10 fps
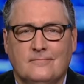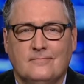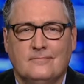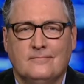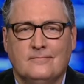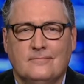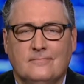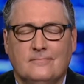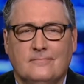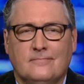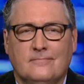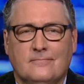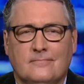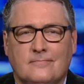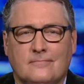
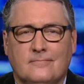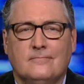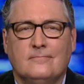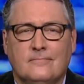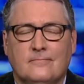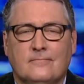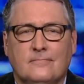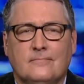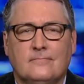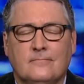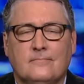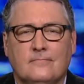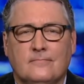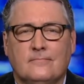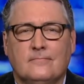
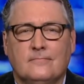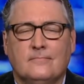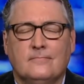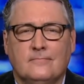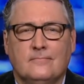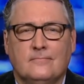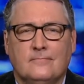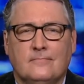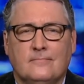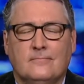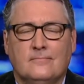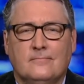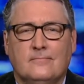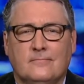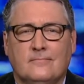
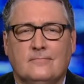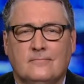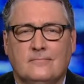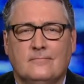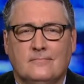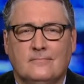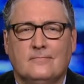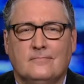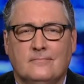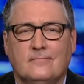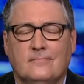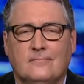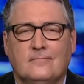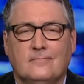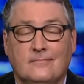
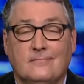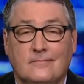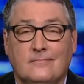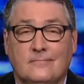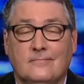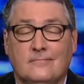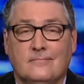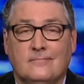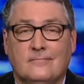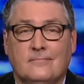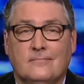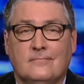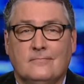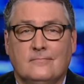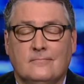
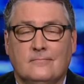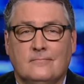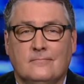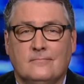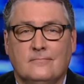The person shown says nothing.